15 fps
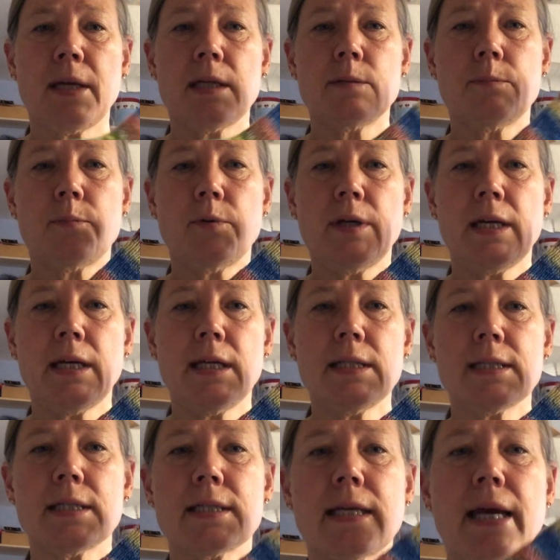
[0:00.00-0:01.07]
made
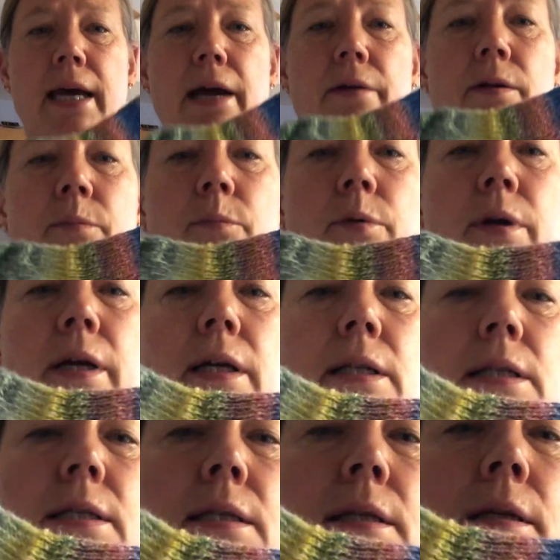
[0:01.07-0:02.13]
braids. It's Aran
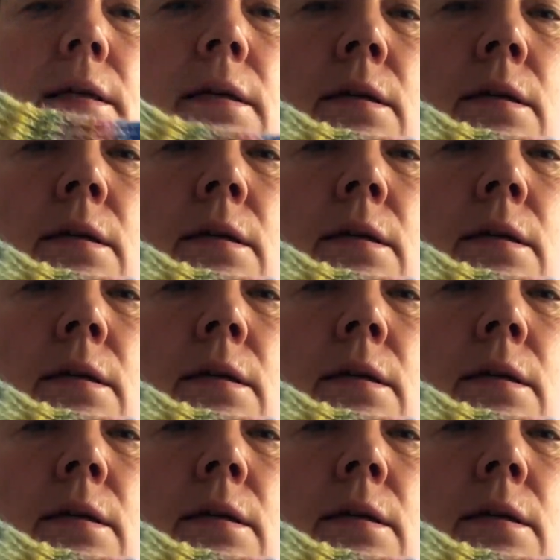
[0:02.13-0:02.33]
braids,